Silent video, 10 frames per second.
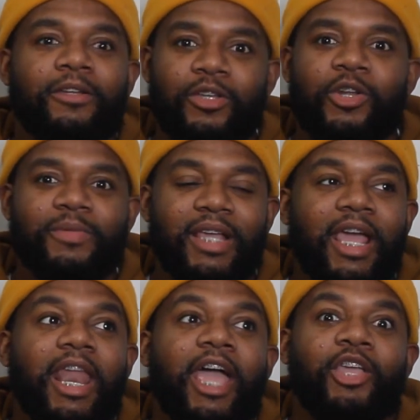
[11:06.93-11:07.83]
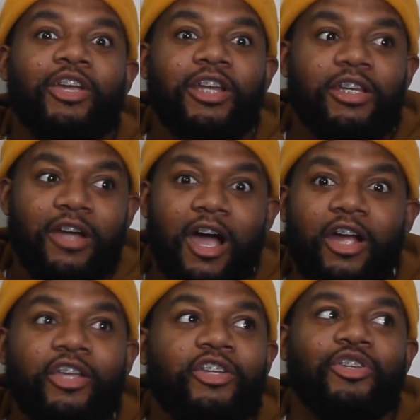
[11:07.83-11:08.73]
You know what I'm saying? Like, you're in the
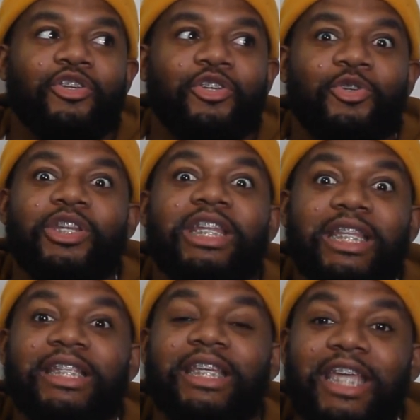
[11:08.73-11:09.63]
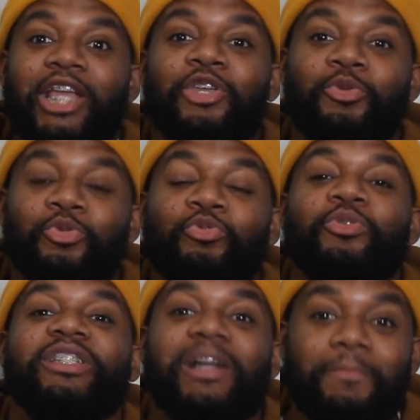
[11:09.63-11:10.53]
dark. You need this to get you through
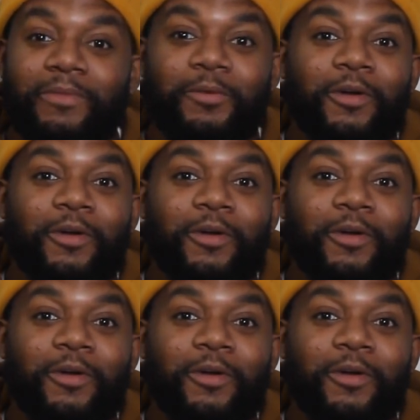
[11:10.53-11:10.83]
something,